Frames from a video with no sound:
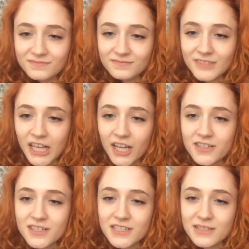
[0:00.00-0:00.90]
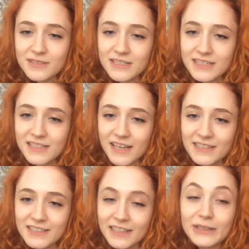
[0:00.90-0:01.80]
How do you deal with
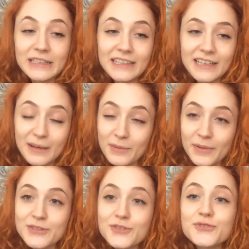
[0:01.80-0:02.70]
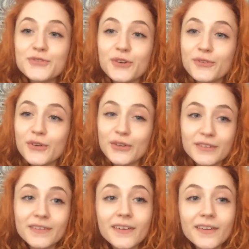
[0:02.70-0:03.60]
anxiety? Oh, I'm about to go for a
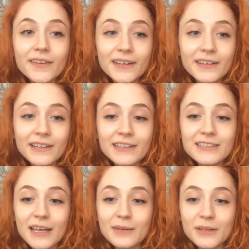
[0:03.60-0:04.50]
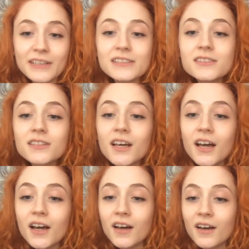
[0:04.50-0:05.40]
run in like 10 minutes.
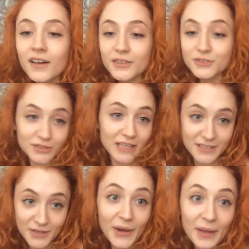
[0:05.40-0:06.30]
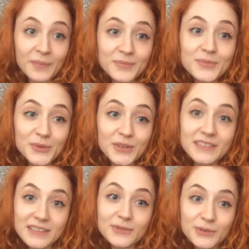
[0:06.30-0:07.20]
So that's how I'm going to
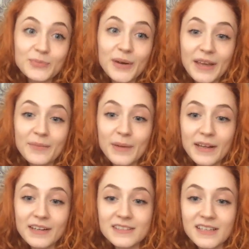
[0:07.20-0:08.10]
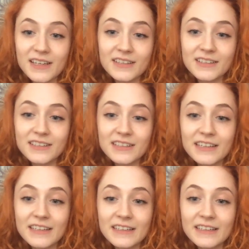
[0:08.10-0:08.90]
deal with my mad anxiety today.